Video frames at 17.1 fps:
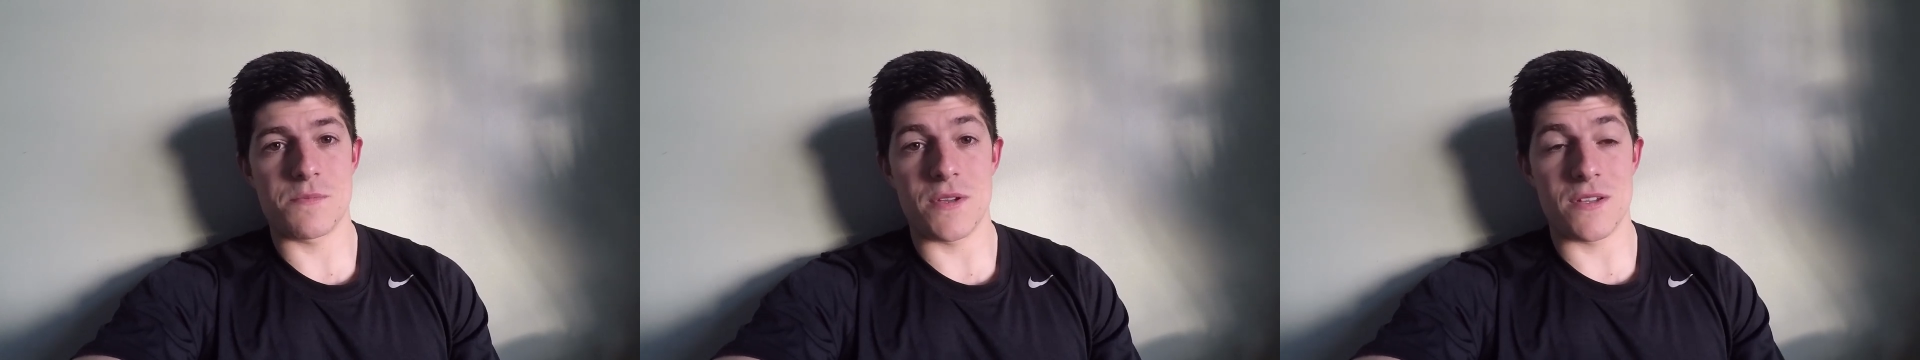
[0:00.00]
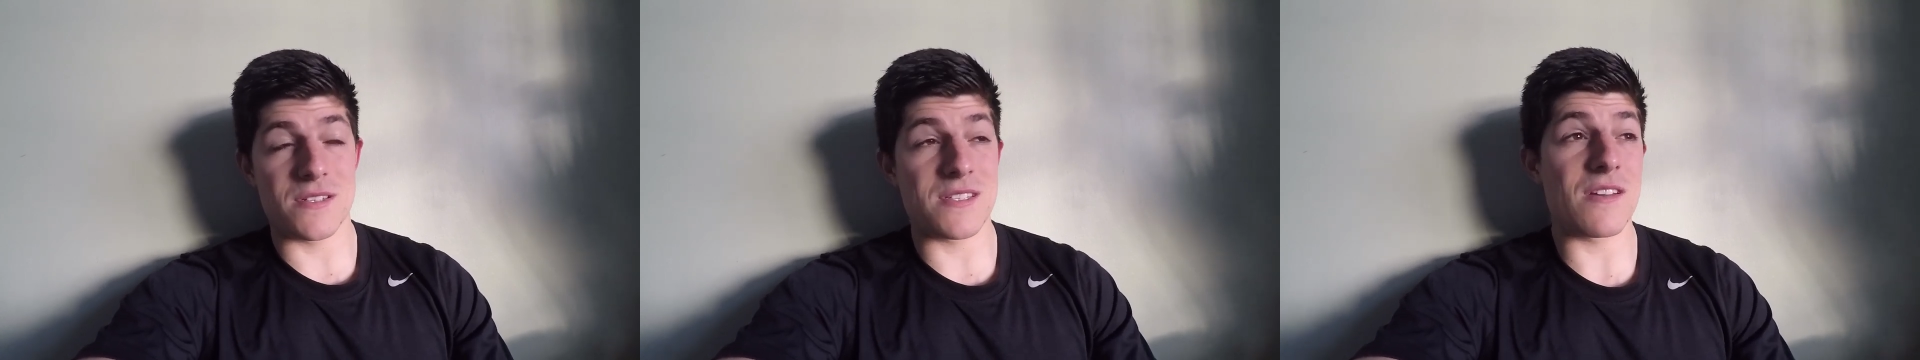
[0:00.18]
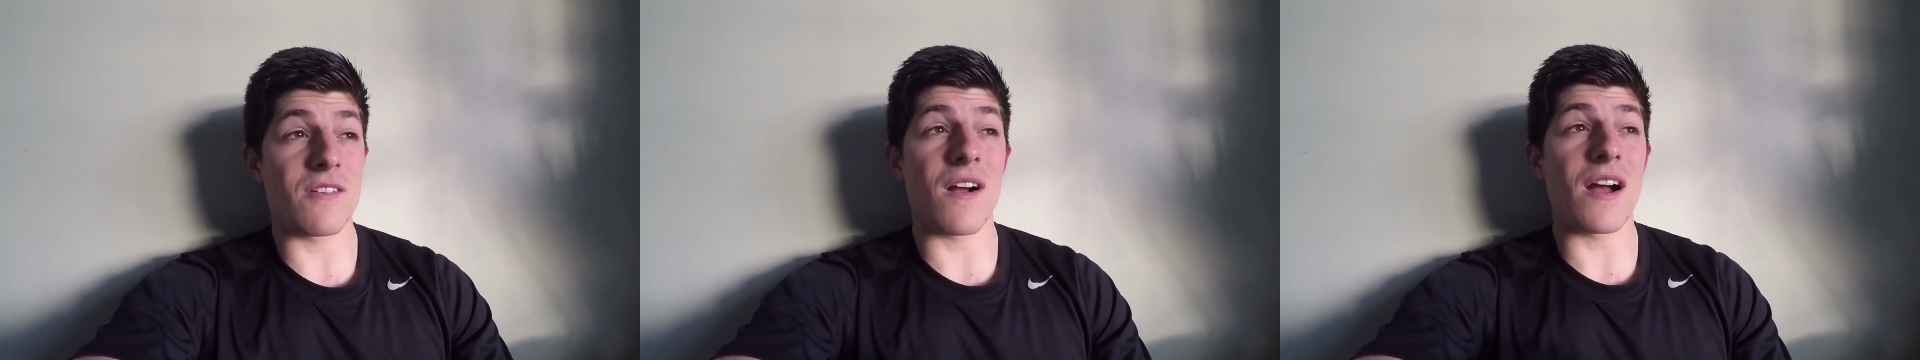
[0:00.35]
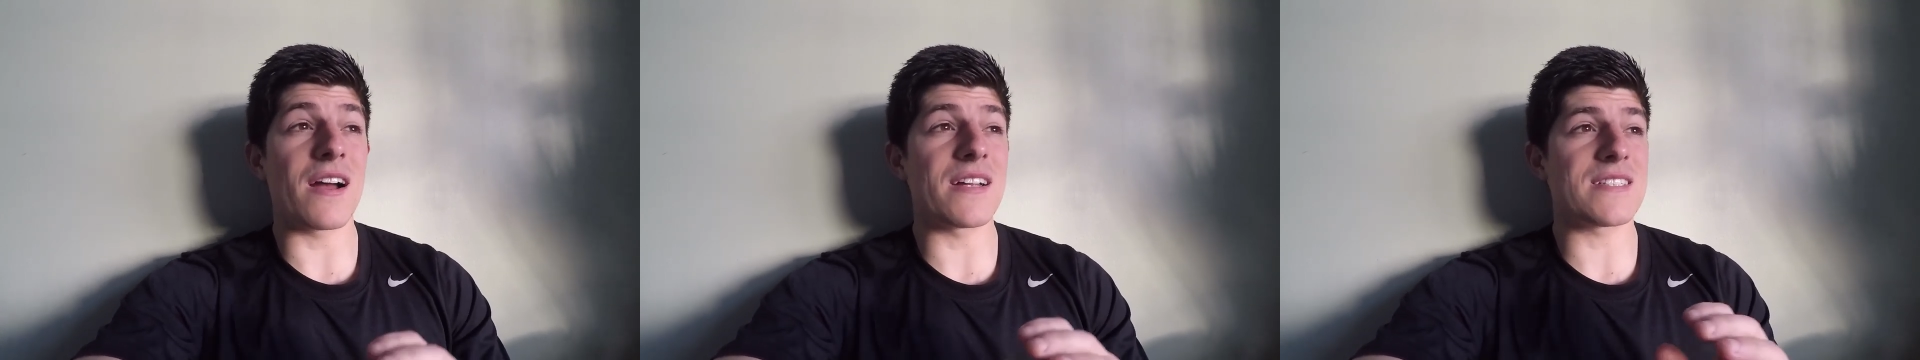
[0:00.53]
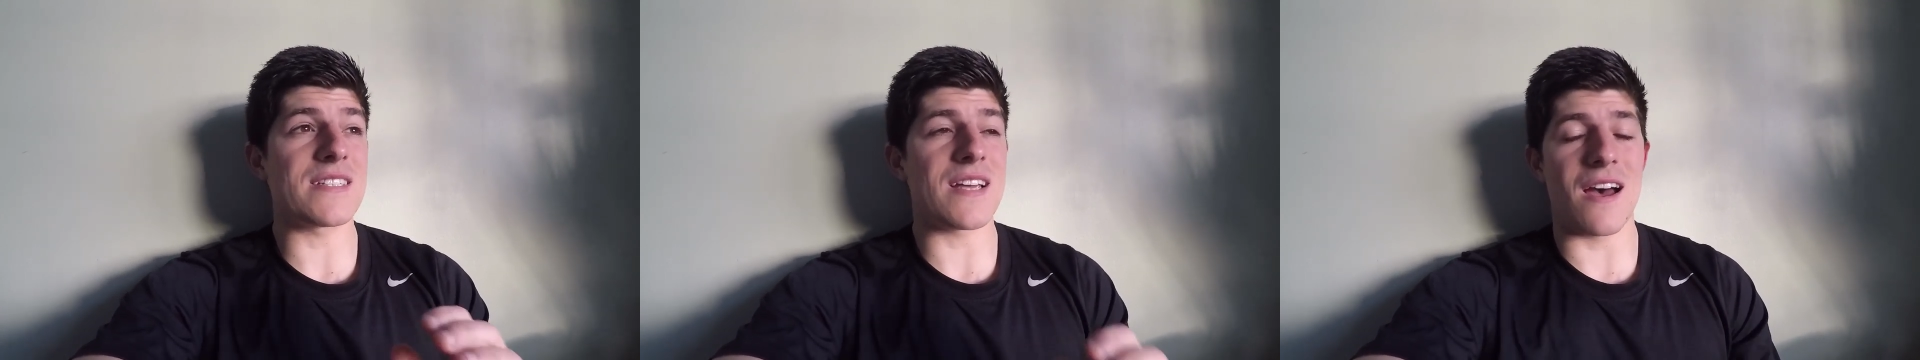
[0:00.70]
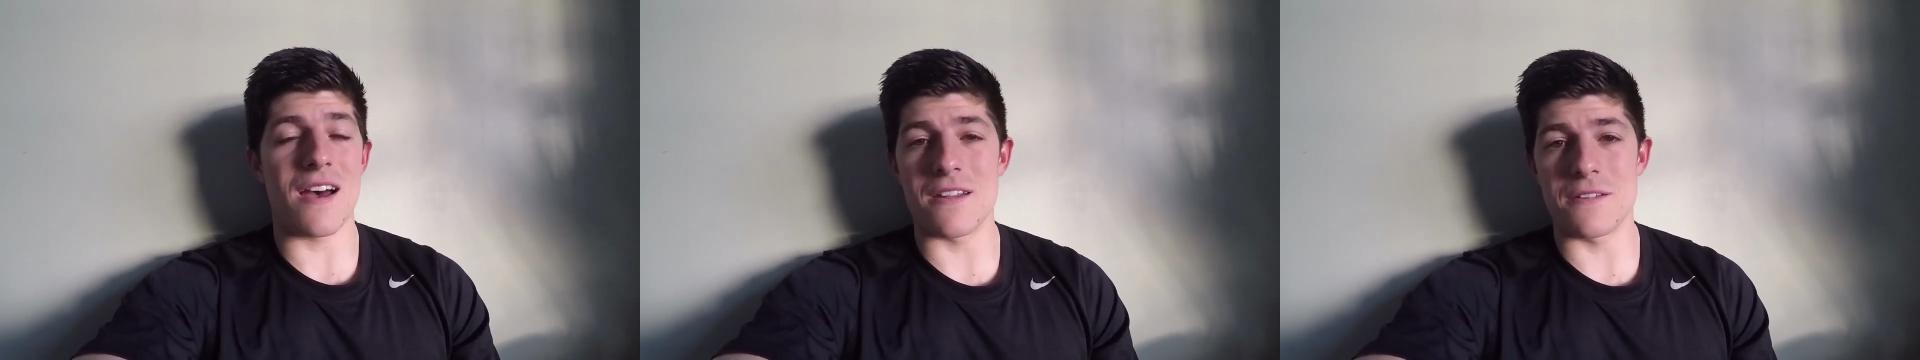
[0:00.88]
because there are a
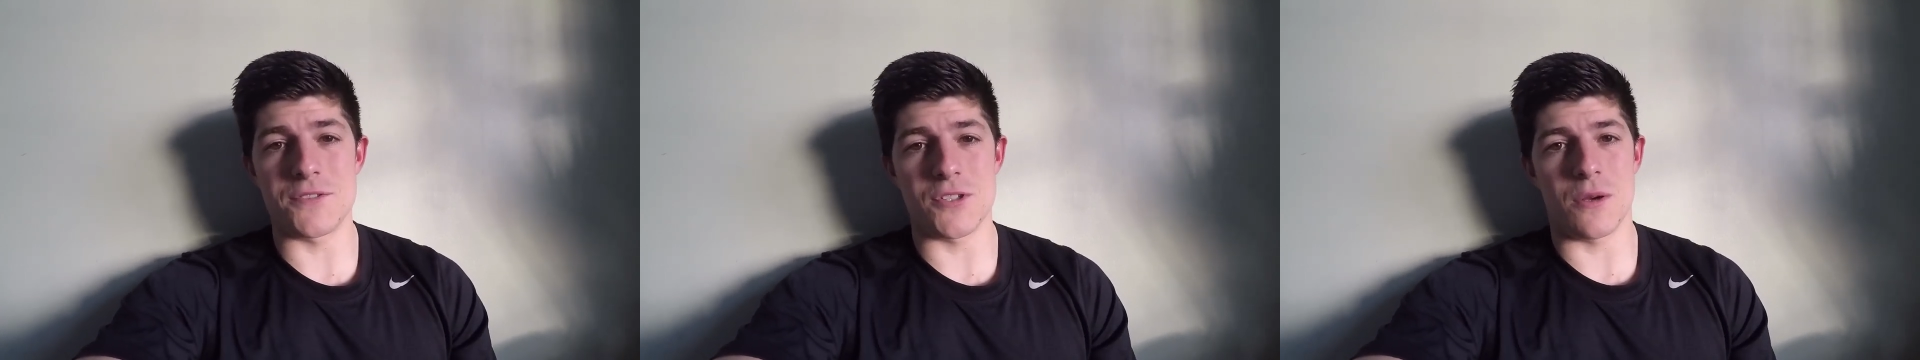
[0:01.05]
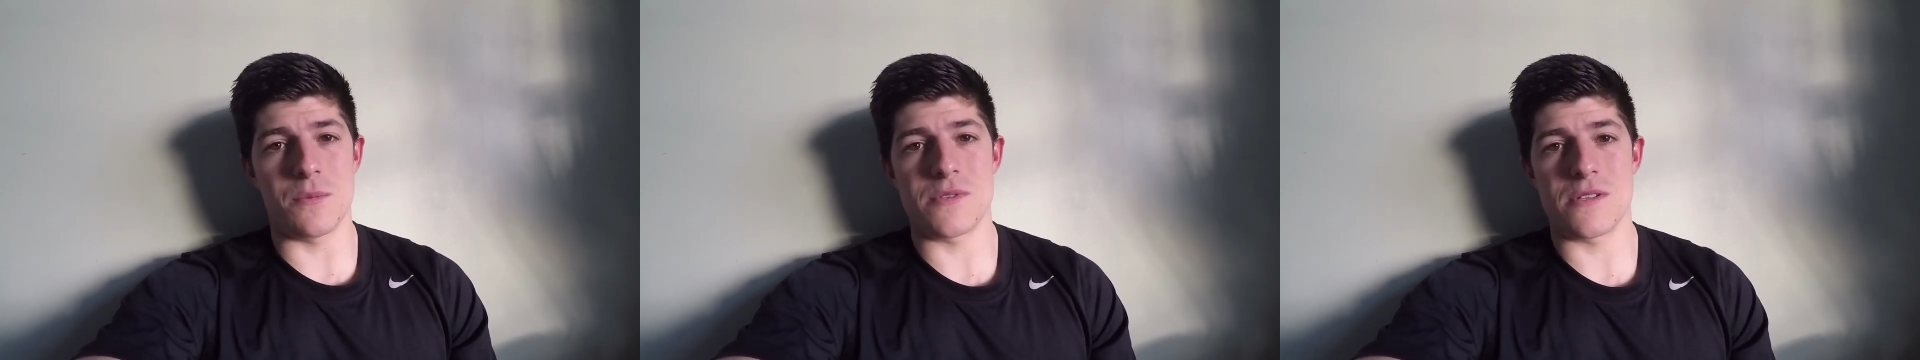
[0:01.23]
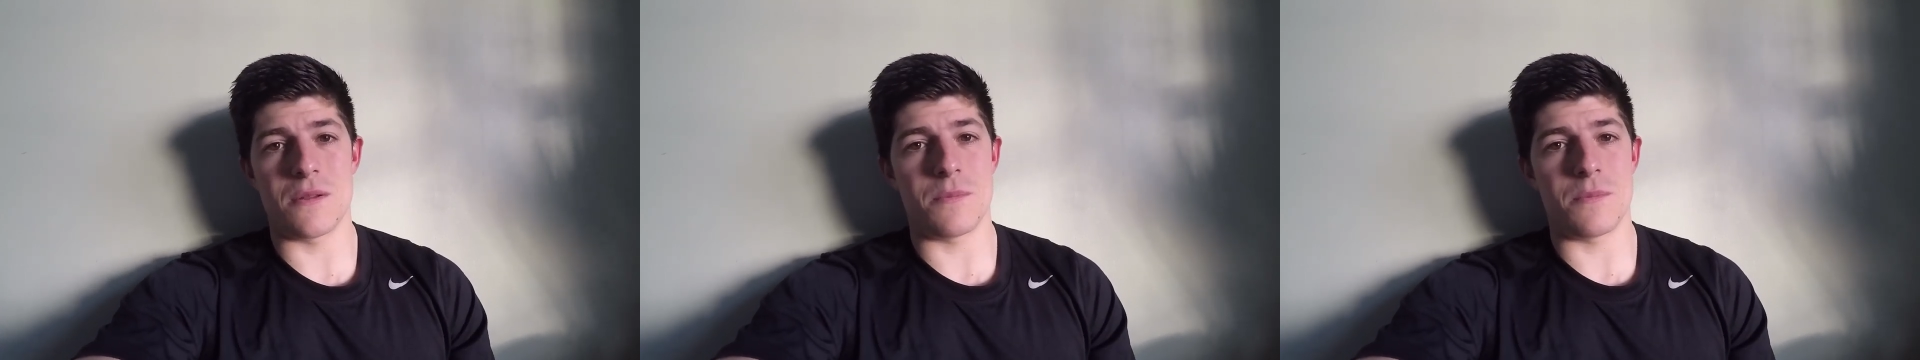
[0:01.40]
ton of jobs